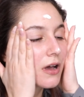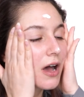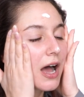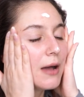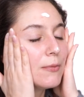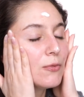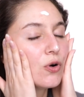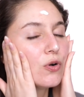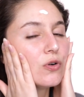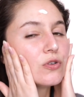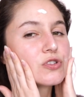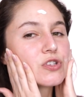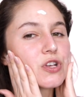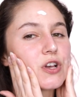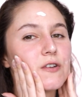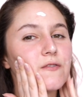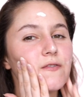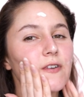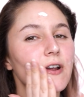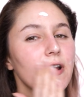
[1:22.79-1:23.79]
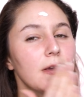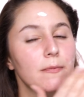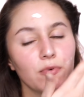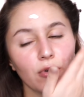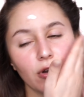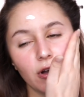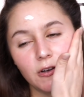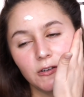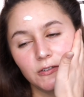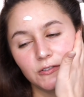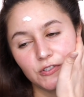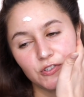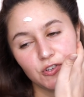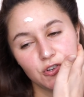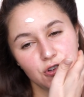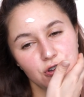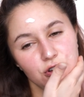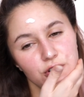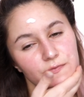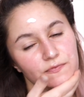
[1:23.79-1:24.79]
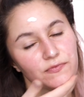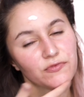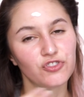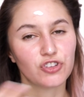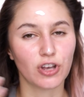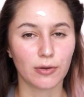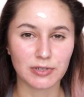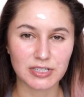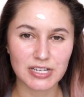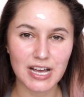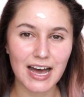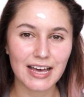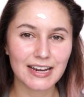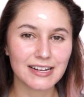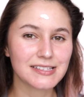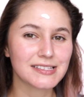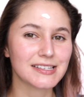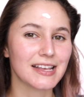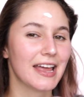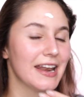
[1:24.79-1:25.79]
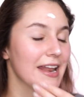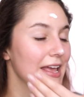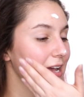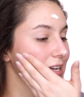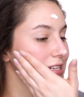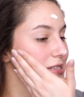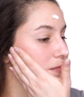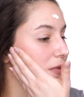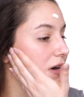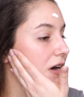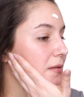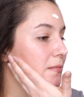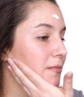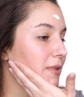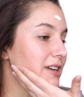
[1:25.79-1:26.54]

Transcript: I'm also very prone to dermatitis and eczema.